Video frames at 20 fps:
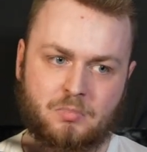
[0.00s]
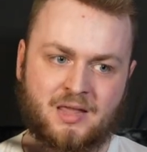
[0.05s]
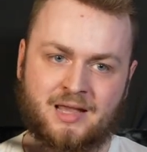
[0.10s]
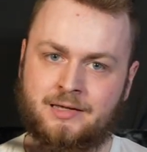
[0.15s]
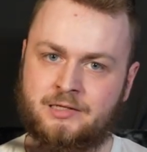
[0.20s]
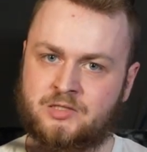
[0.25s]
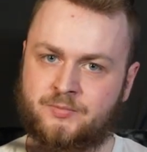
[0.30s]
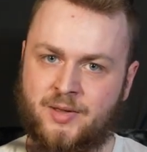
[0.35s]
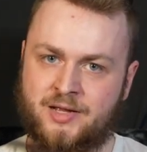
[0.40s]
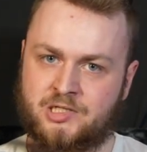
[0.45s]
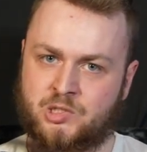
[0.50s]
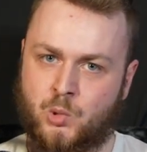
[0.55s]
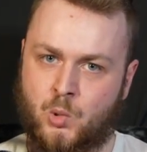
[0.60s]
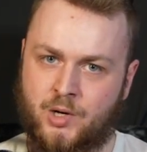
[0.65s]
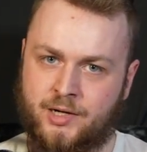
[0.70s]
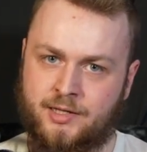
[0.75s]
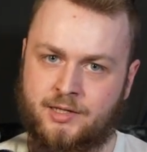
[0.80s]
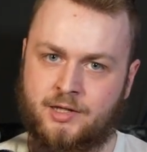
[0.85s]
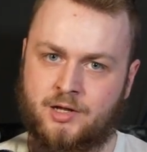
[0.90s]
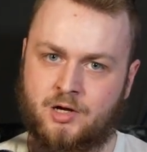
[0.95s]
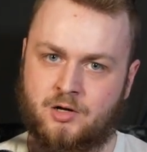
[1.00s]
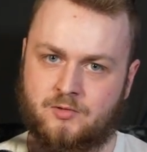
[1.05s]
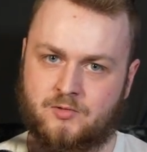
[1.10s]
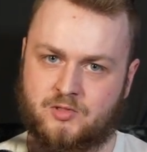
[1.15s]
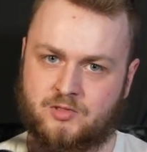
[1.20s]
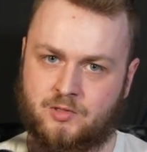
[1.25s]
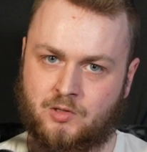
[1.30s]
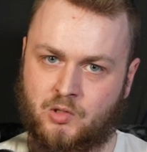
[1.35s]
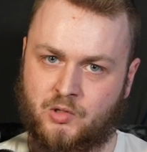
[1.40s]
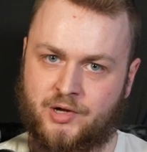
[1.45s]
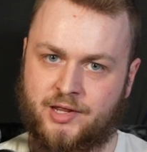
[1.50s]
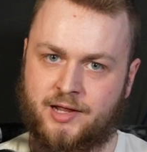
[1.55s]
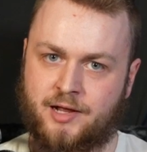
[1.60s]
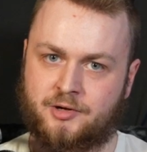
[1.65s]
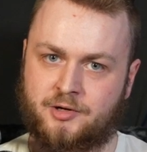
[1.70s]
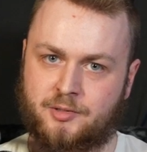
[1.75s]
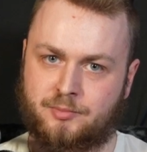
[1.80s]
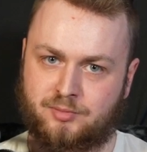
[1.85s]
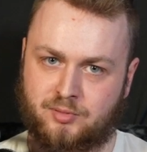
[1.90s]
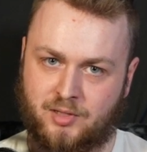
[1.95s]
he spent 20 years learning
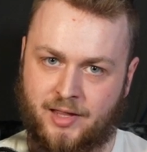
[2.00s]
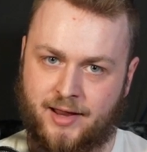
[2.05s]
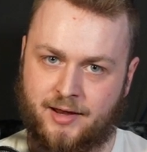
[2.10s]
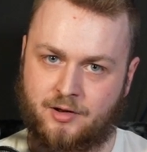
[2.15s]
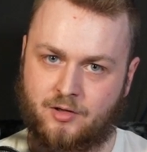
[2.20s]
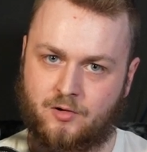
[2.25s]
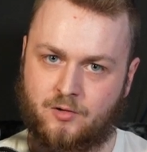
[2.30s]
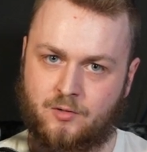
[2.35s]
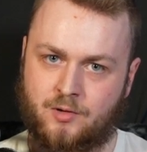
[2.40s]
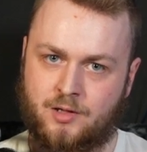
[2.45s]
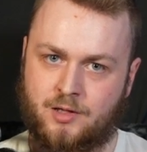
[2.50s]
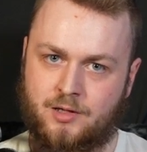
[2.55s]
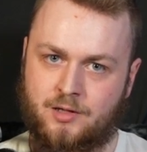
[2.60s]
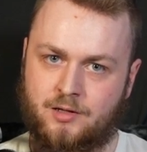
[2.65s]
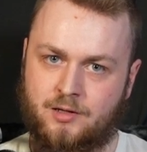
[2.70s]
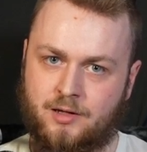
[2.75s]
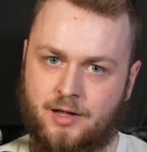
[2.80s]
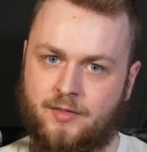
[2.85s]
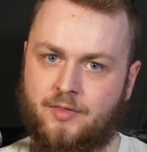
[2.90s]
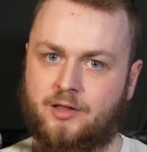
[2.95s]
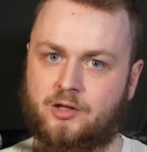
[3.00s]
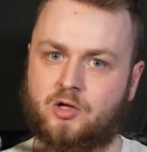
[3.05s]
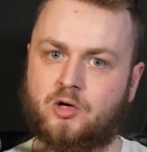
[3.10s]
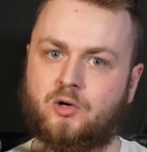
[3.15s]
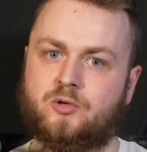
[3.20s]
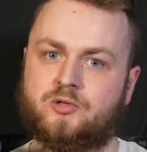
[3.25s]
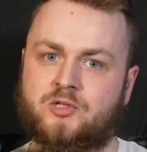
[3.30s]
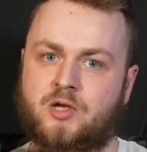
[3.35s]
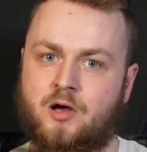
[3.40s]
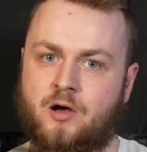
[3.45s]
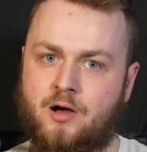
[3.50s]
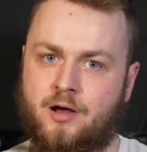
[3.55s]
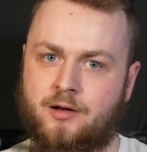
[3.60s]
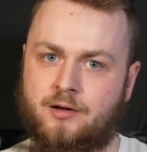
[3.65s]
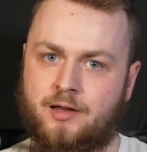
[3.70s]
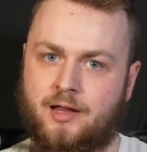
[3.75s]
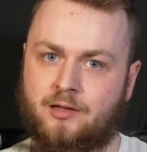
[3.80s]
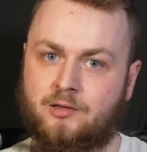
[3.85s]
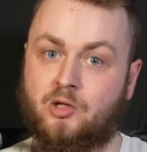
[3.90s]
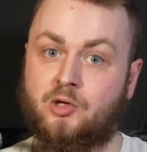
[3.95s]
under Plato and then goes
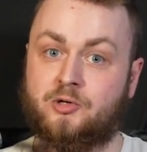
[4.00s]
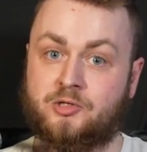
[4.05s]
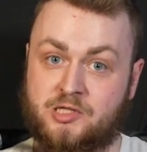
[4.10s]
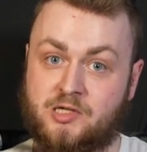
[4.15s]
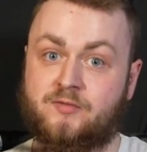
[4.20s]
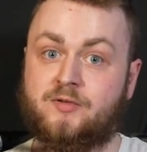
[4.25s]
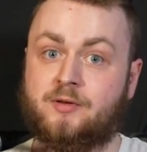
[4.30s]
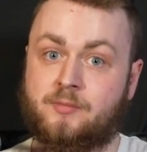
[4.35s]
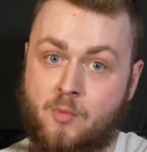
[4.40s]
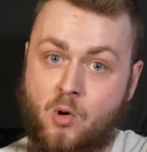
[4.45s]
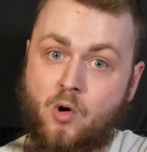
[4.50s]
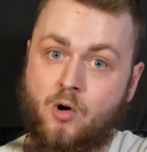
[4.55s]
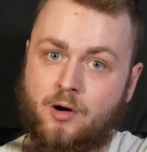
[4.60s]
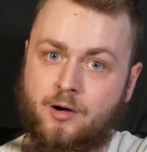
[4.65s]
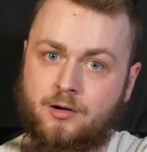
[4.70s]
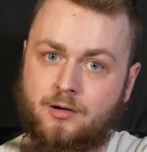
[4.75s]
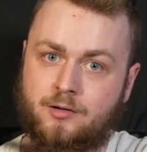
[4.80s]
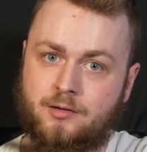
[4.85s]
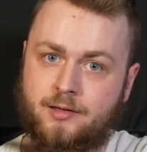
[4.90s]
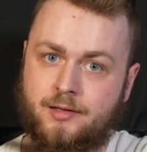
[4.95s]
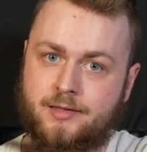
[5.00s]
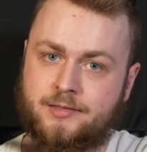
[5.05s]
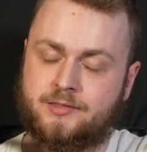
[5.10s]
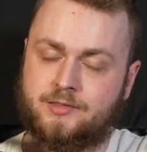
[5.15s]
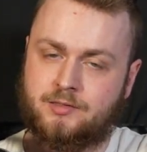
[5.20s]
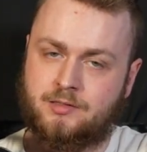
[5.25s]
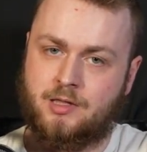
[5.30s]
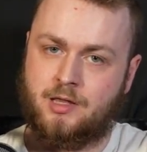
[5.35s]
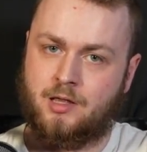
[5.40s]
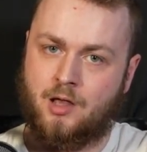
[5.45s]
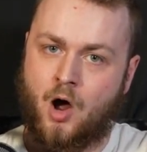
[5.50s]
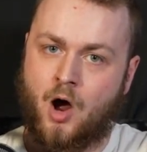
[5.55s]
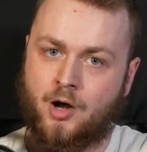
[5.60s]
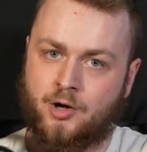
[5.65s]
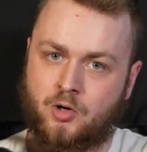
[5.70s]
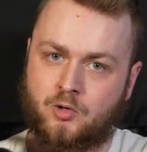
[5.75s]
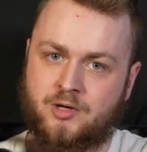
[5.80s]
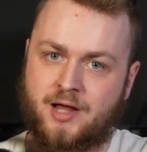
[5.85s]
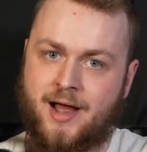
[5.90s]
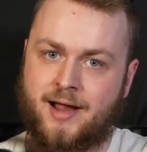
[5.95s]
on and learns even more. It's the
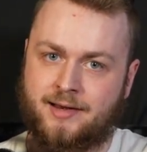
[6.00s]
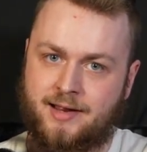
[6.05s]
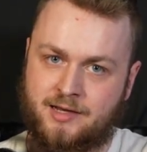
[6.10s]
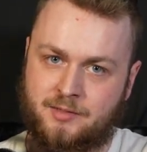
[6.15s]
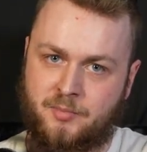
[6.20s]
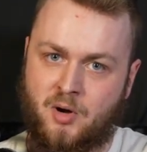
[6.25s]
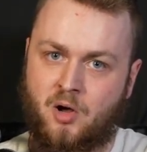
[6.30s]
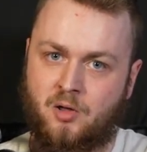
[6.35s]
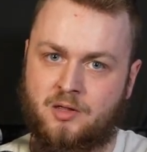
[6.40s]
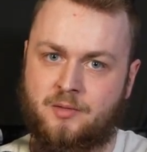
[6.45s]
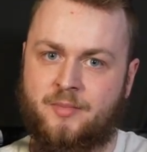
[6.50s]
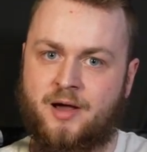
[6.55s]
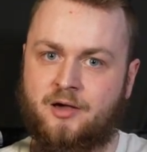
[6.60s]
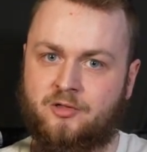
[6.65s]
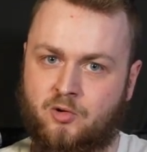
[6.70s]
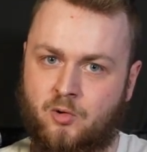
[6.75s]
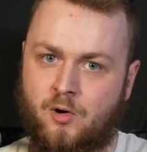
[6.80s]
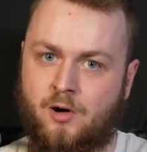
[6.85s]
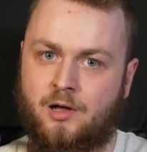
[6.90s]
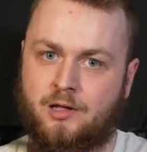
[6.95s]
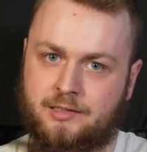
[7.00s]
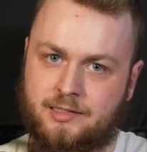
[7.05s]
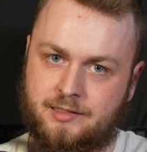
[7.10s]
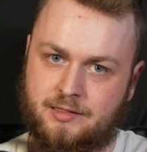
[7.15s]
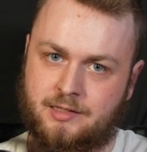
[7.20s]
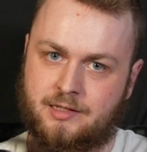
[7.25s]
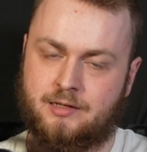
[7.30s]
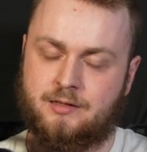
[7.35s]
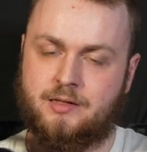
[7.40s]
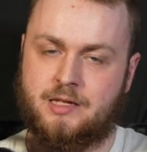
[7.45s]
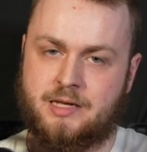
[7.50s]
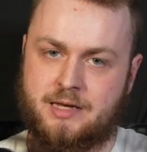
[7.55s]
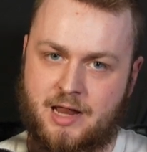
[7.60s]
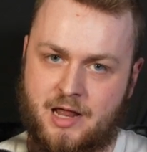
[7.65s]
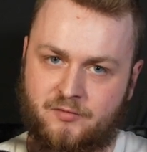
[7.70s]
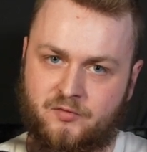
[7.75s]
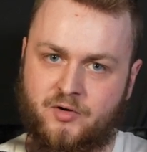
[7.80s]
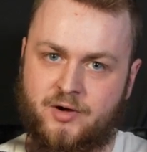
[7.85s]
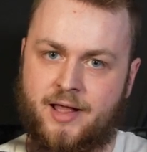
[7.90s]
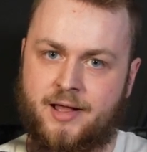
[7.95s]
autodidact polymath quality, the
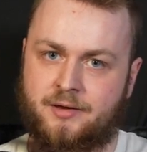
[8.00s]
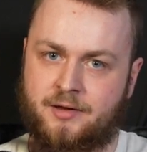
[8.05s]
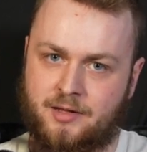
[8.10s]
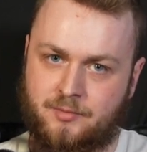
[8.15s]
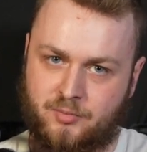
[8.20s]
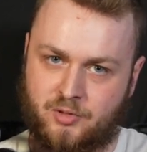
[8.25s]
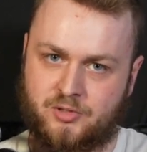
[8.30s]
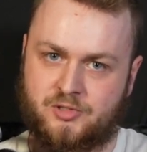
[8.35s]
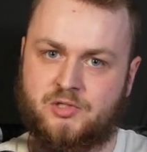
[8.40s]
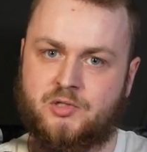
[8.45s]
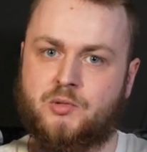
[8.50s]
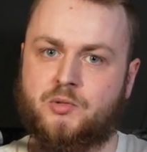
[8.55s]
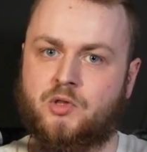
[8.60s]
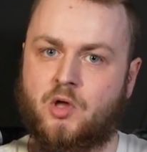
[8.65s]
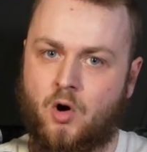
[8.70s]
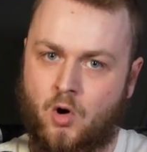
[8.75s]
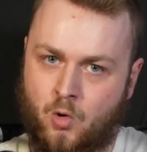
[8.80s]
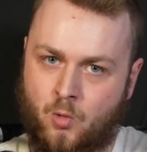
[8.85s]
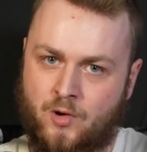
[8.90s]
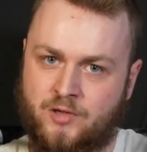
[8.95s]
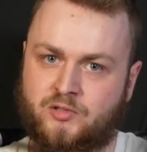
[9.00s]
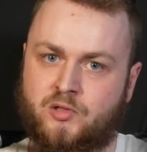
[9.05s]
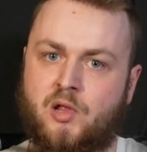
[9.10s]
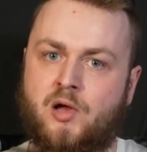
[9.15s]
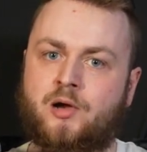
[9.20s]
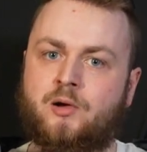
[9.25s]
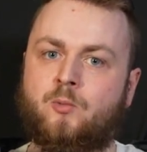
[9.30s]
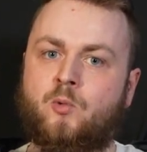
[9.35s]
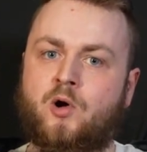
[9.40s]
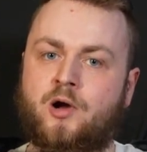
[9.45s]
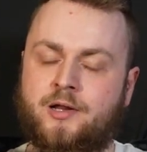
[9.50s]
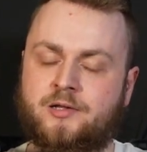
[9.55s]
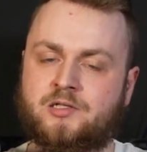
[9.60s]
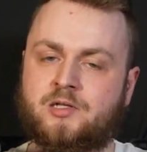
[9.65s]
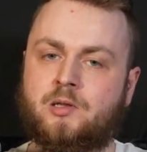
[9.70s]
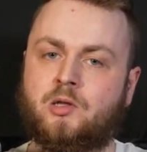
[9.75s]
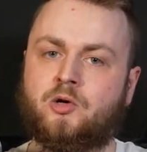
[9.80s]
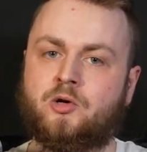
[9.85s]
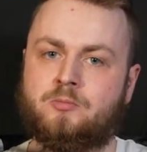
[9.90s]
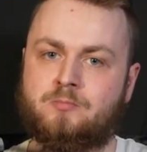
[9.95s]
never-ending pursuit, the always wanting
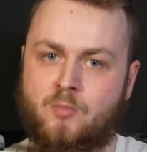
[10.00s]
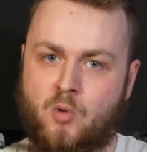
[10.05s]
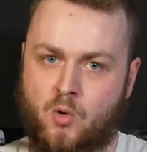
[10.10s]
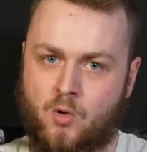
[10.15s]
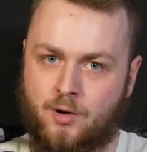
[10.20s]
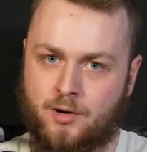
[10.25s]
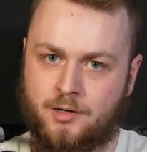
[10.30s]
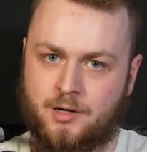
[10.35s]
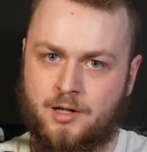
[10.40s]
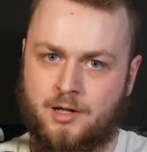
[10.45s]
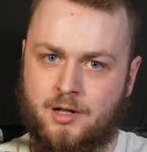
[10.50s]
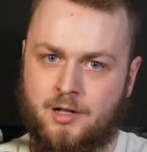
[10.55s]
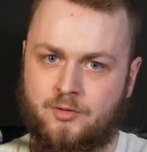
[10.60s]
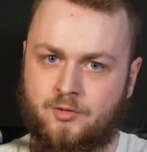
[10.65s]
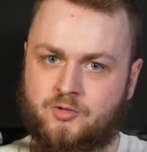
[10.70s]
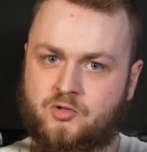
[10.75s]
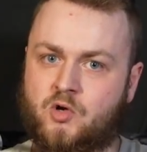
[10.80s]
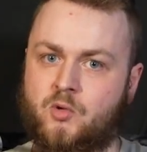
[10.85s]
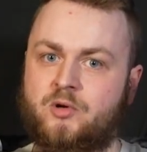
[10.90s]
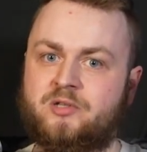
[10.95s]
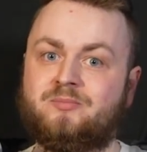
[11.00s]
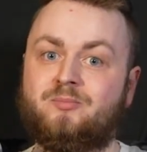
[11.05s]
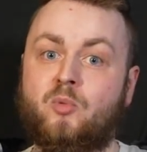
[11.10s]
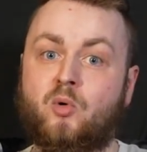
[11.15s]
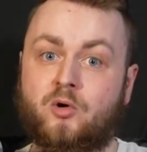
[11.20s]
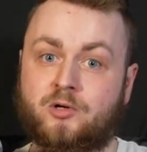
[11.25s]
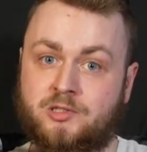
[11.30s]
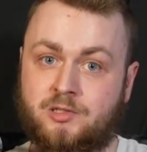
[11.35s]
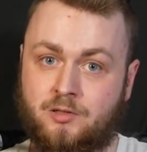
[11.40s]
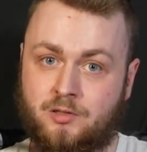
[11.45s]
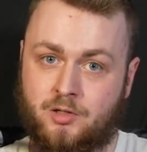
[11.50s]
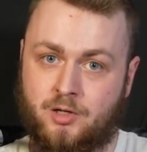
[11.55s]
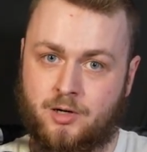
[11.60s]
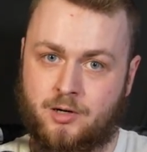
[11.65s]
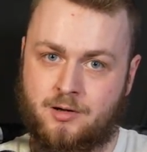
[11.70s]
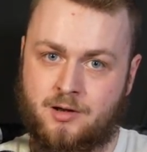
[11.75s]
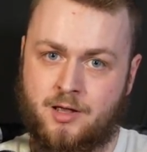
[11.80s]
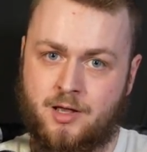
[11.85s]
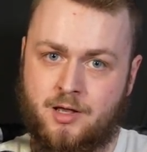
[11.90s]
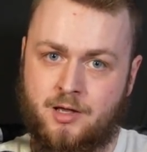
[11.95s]
to learn more. There's always more to
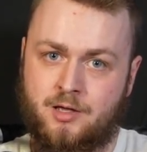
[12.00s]
learn.